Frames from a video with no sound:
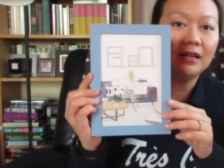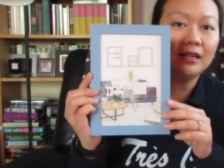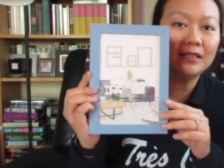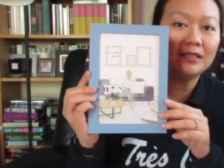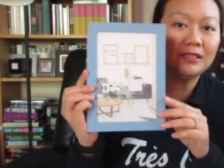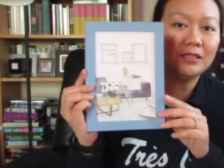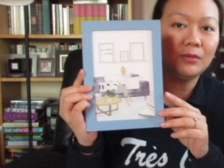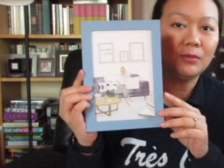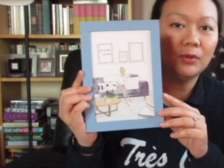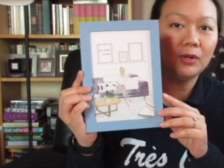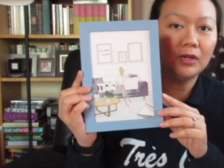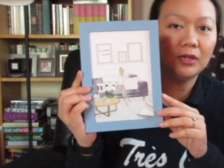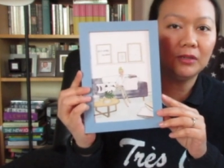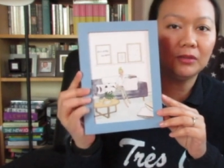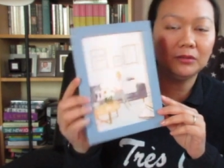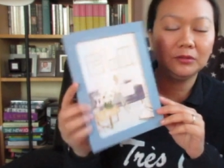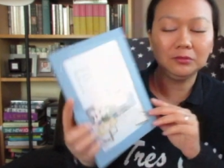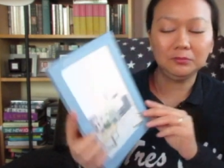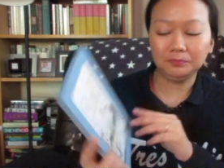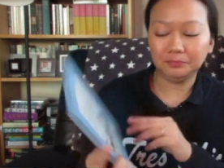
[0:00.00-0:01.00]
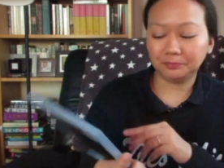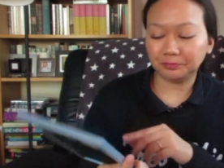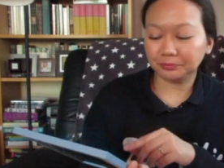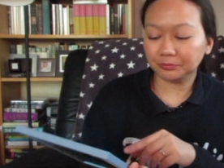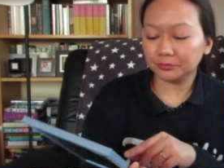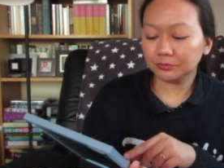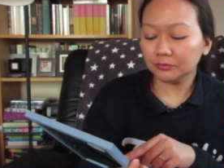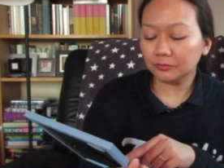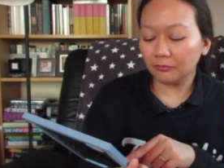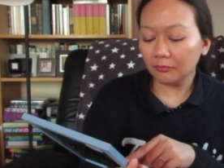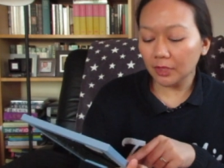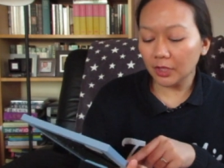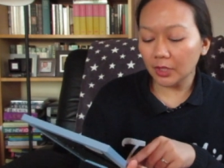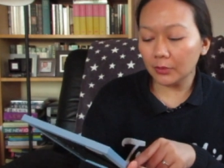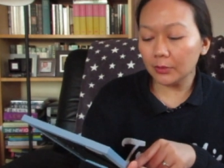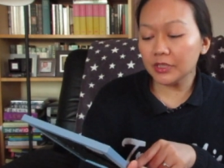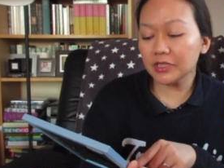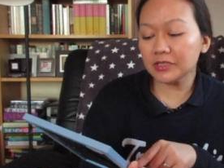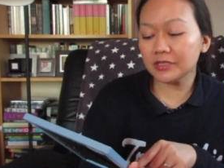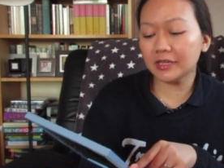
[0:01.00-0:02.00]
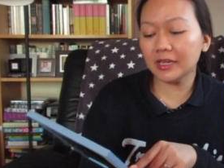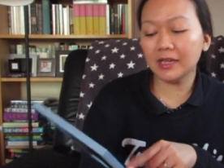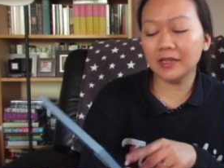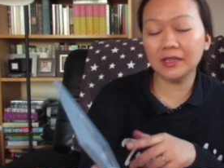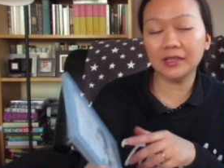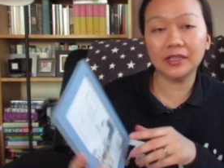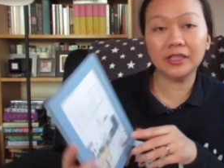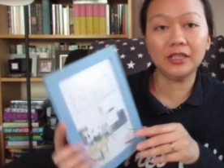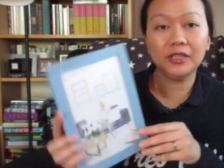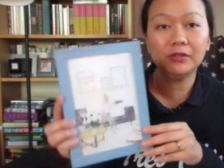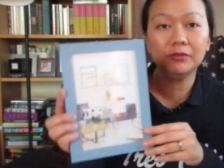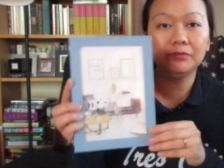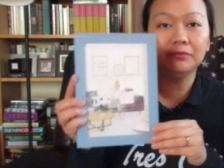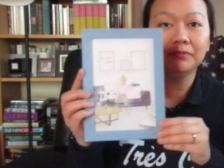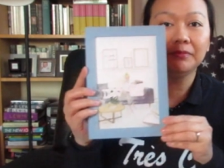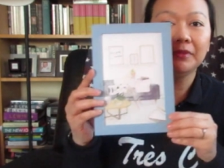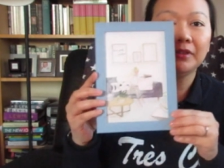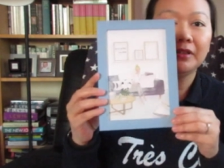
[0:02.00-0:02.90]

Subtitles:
Andy Warhol, which is kind of cute.